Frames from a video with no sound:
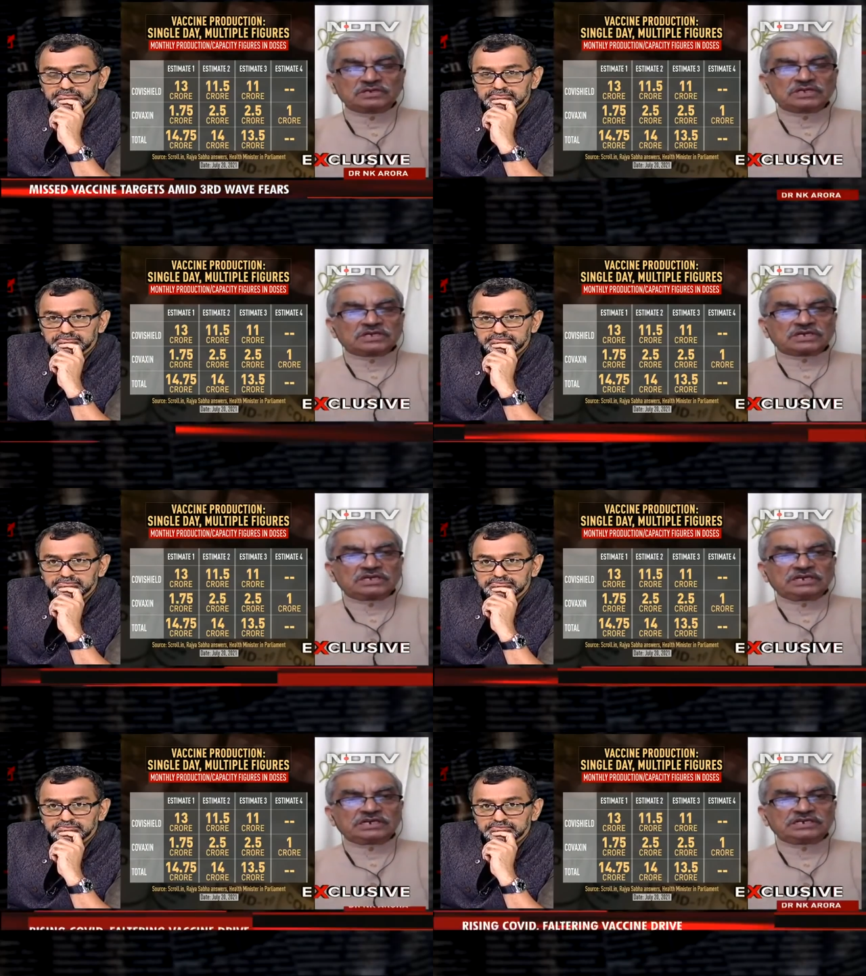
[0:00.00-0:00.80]
Speaker 1: Mm.
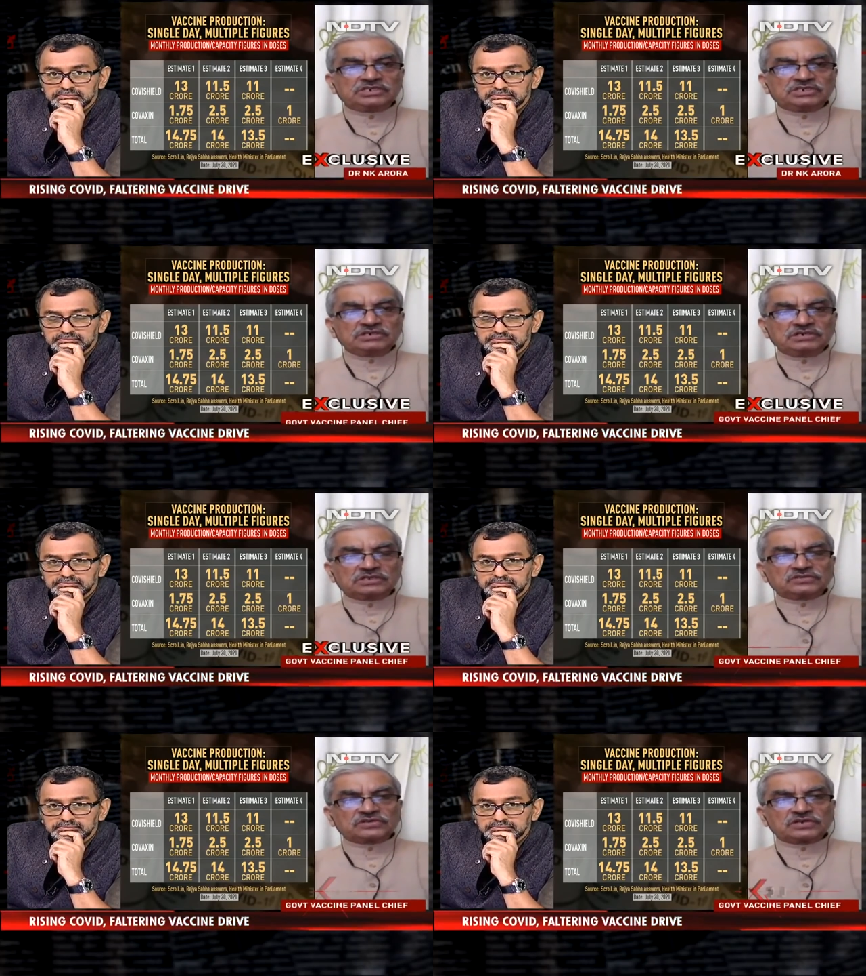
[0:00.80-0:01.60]
In addition,
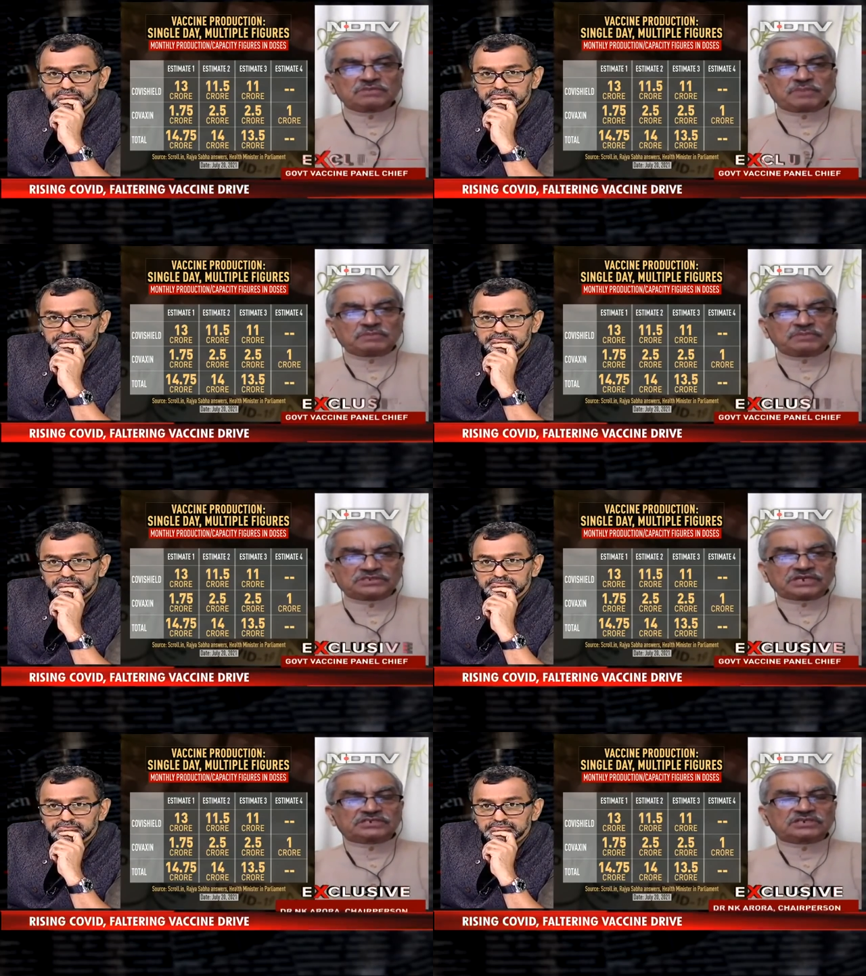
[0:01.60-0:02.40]
three public
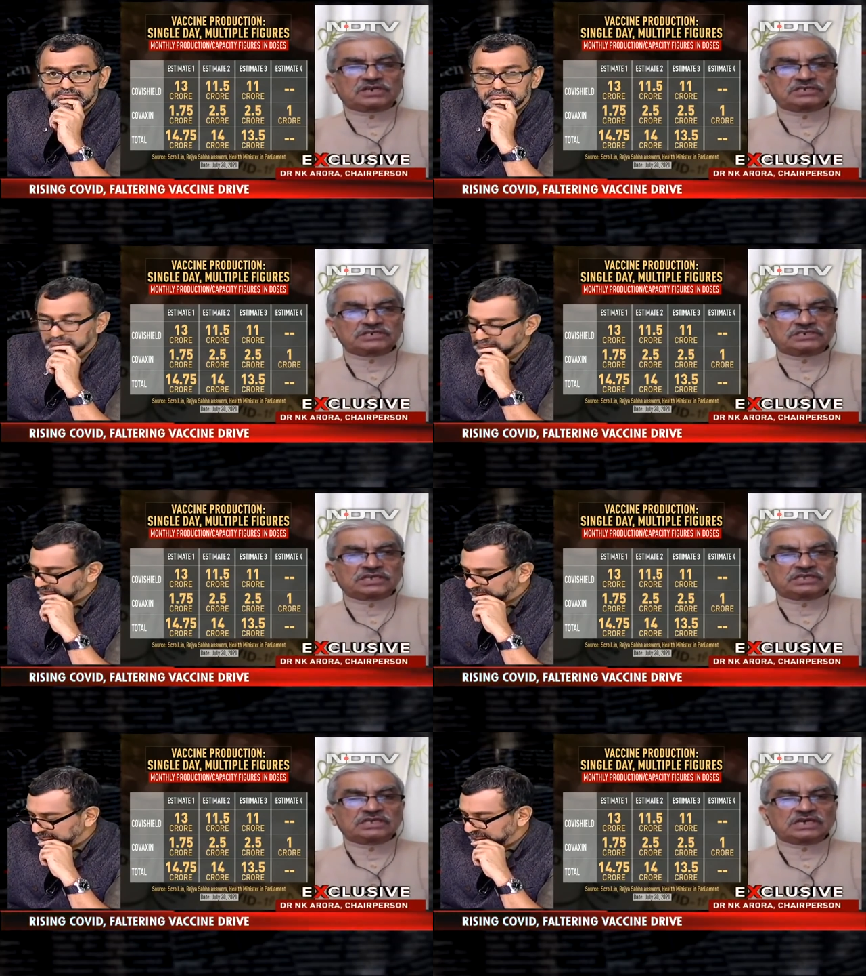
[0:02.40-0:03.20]
sector
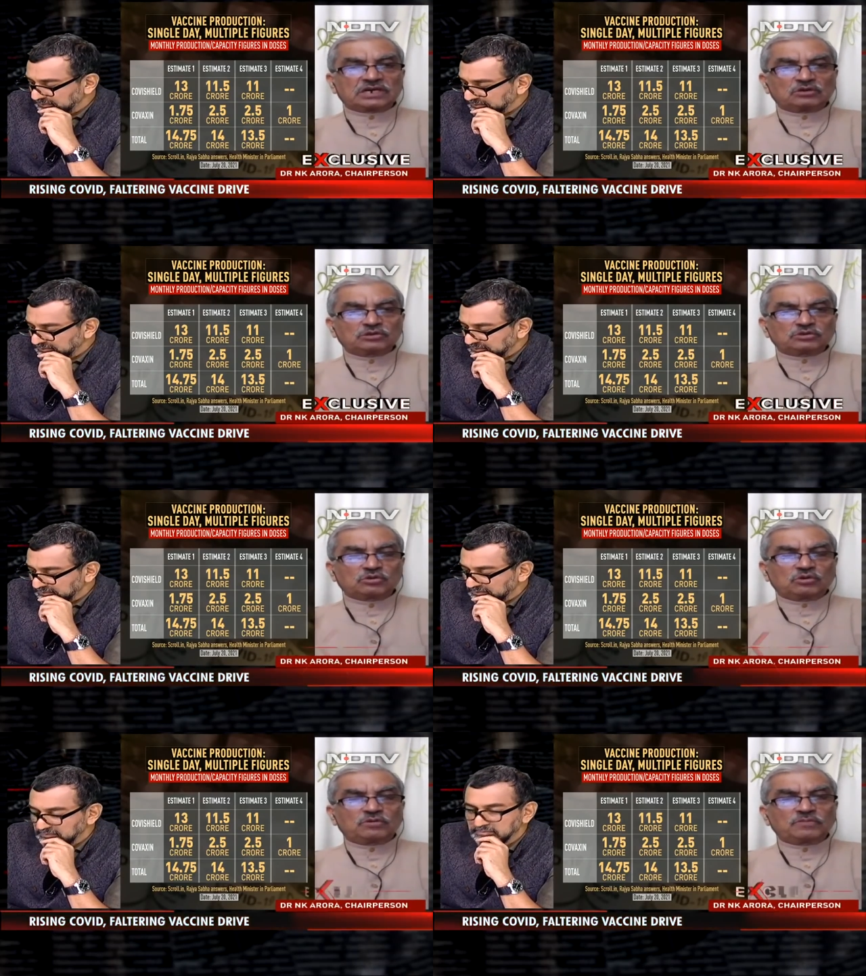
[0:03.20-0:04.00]
undertaking are
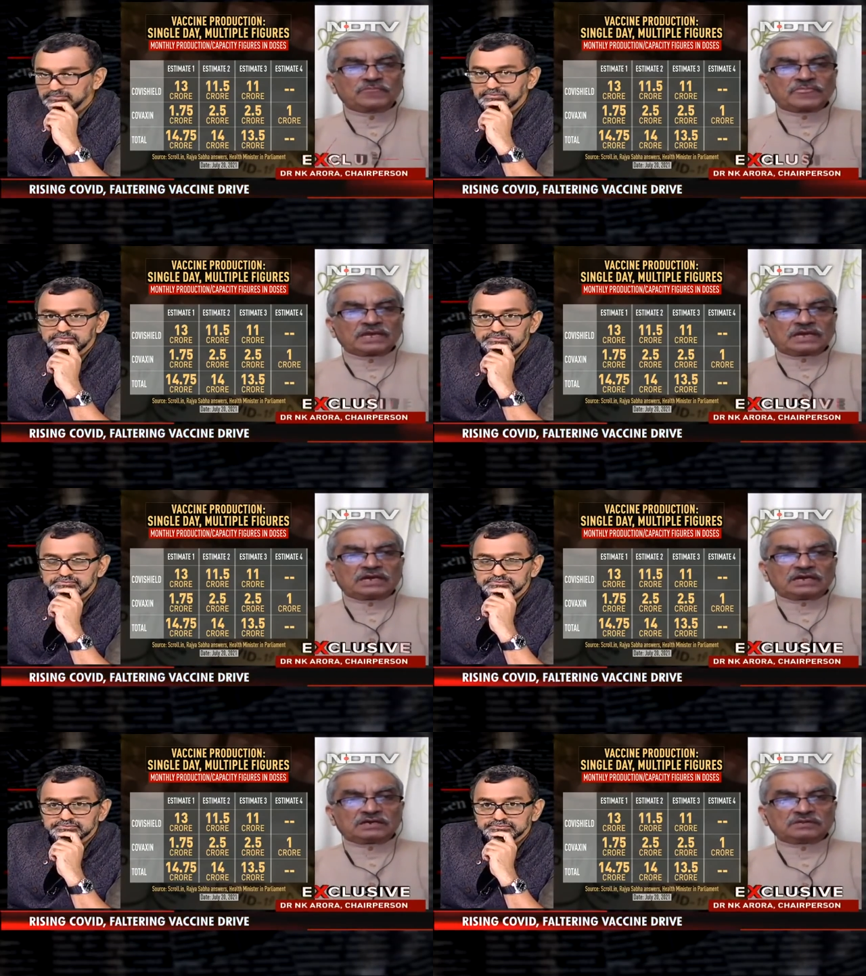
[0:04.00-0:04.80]
also
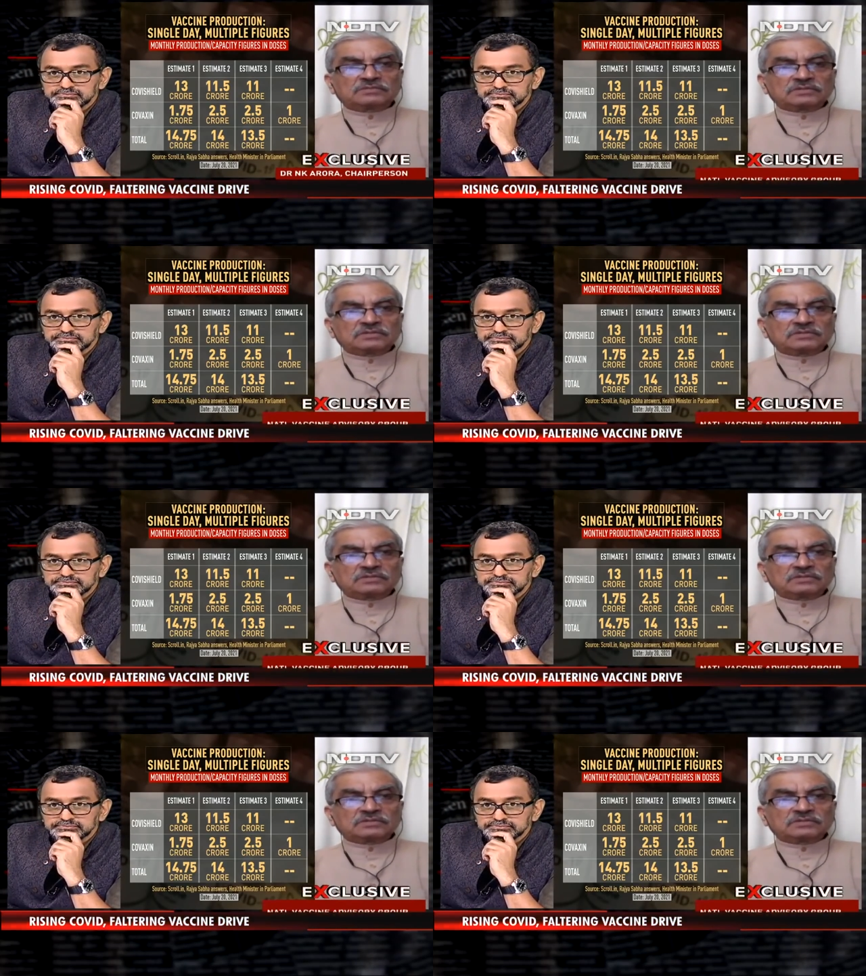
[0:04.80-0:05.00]
uh,